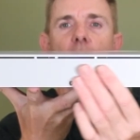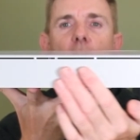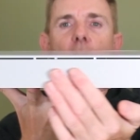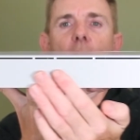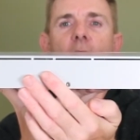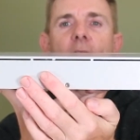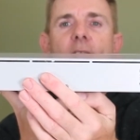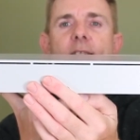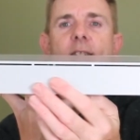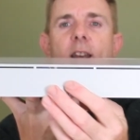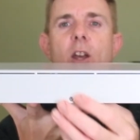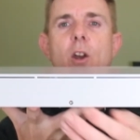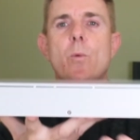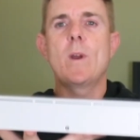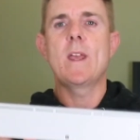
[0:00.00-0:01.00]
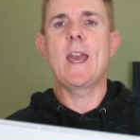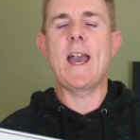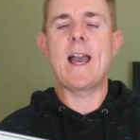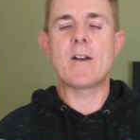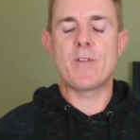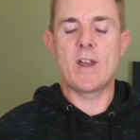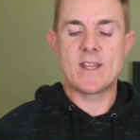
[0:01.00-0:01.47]
All right, we
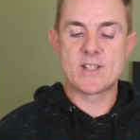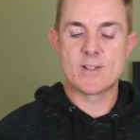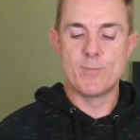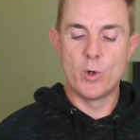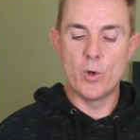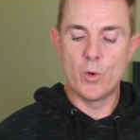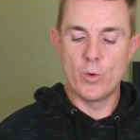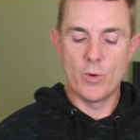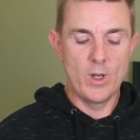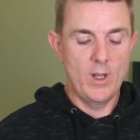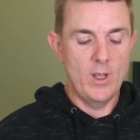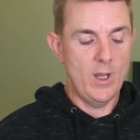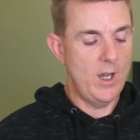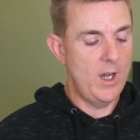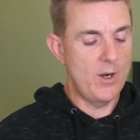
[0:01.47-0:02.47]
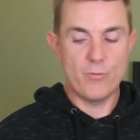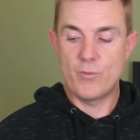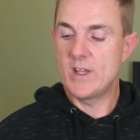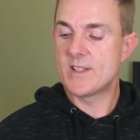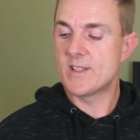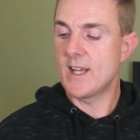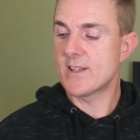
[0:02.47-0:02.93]
have a small
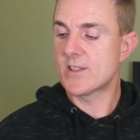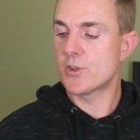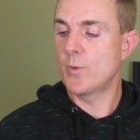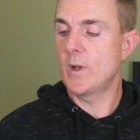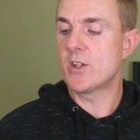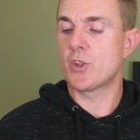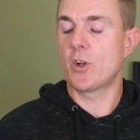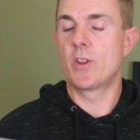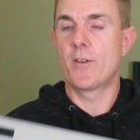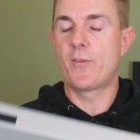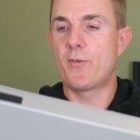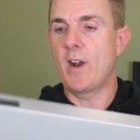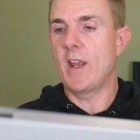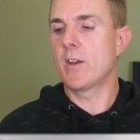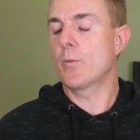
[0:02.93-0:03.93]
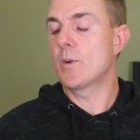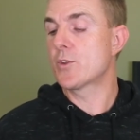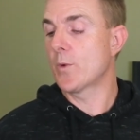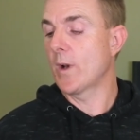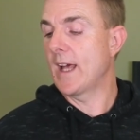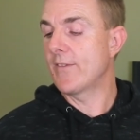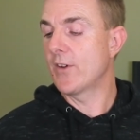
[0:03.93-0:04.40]
reset switch on the front,
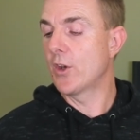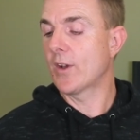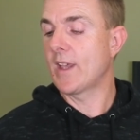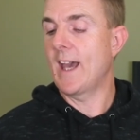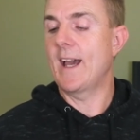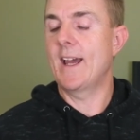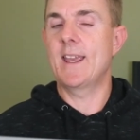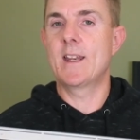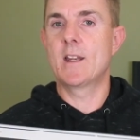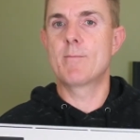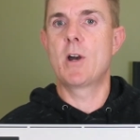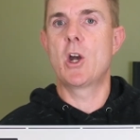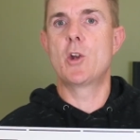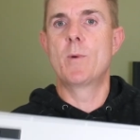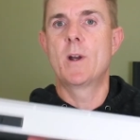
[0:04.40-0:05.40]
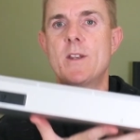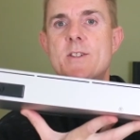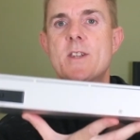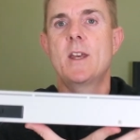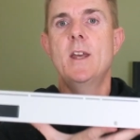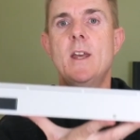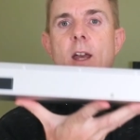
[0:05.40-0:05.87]
which we'll have a look at in a moment.